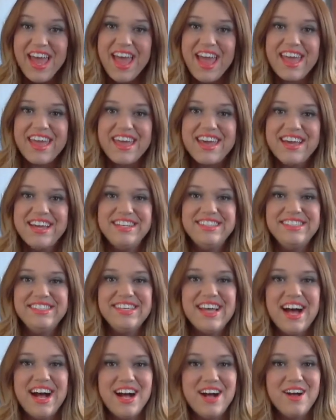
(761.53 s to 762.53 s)
And
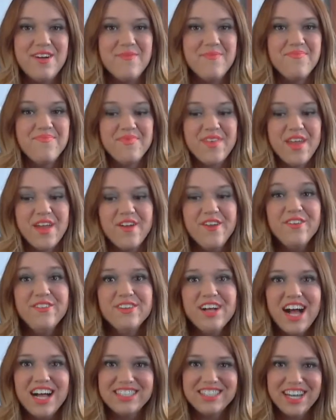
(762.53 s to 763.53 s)
I don't know.
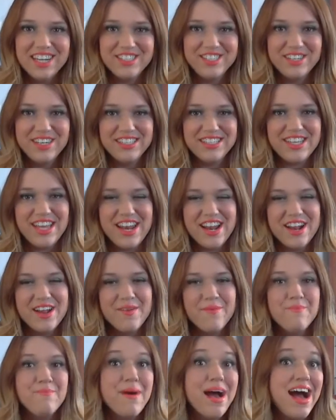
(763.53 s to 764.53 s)
I'll talk to you guys later.
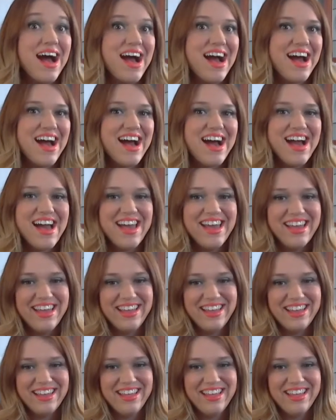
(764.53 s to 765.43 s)
Bye.